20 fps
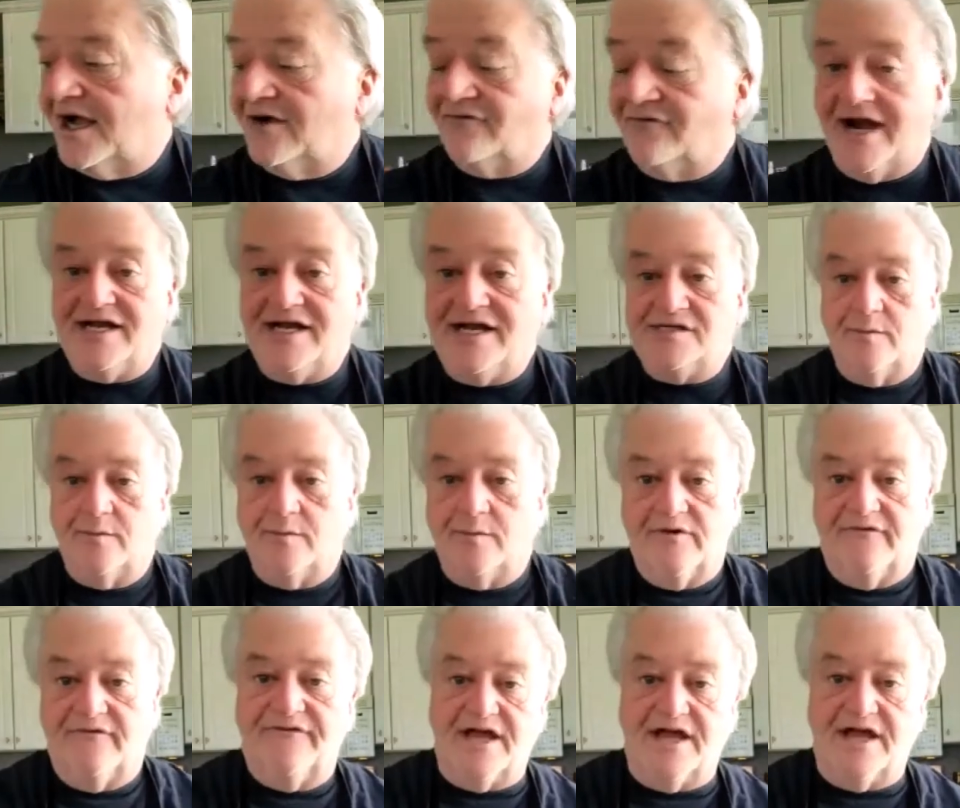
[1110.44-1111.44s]
Randy's a
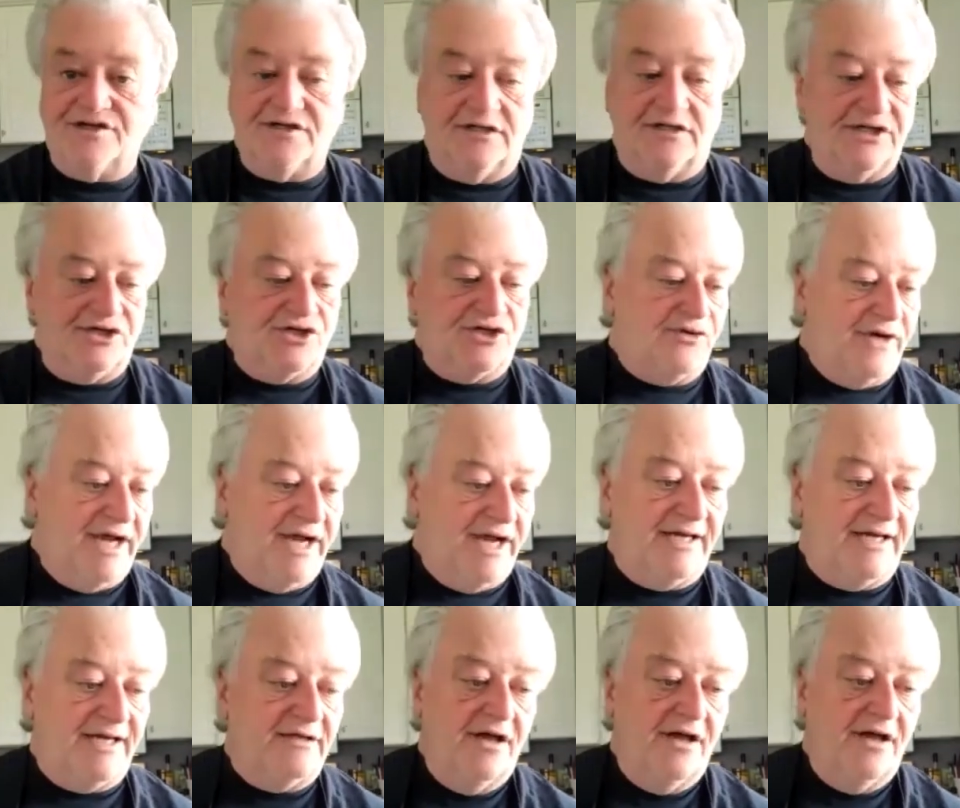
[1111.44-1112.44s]
professionally
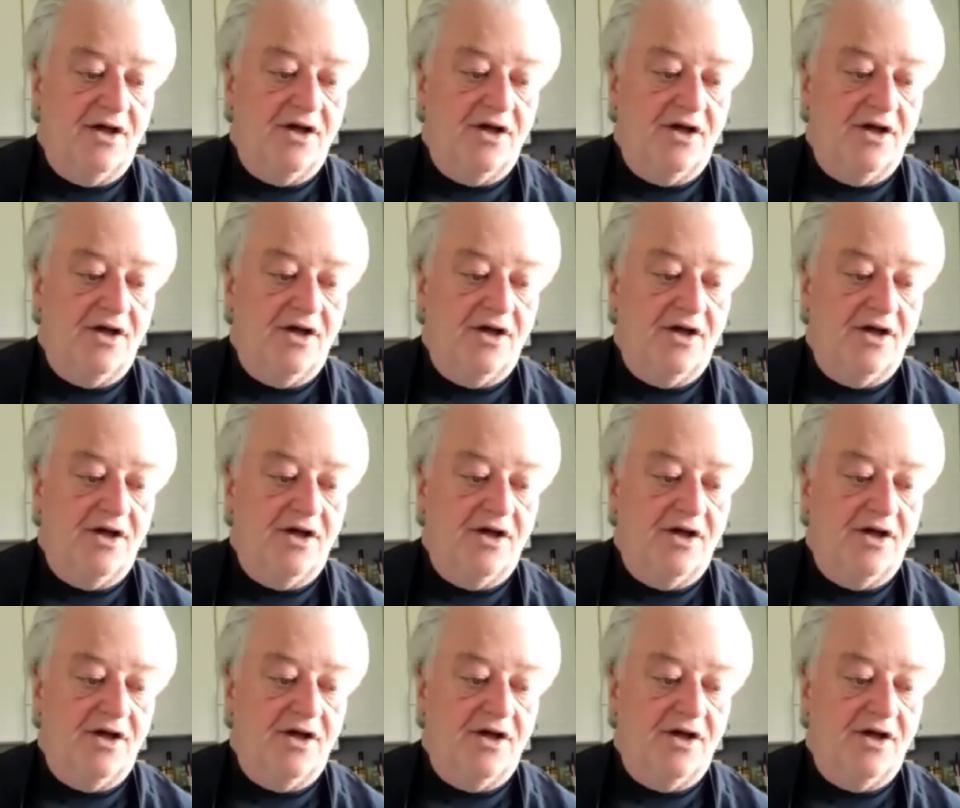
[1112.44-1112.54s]
trained